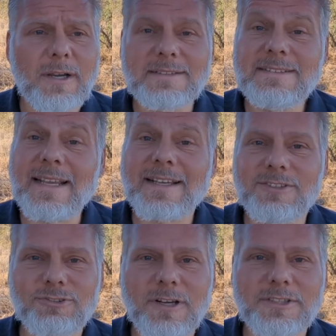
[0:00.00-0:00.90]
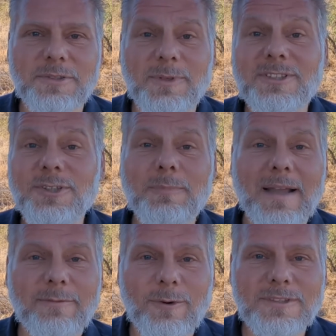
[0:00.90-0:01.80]
A stick construction with 2
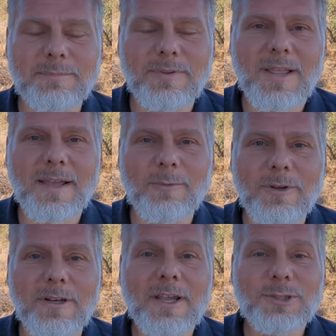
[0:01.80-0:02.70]
by 4s and plywood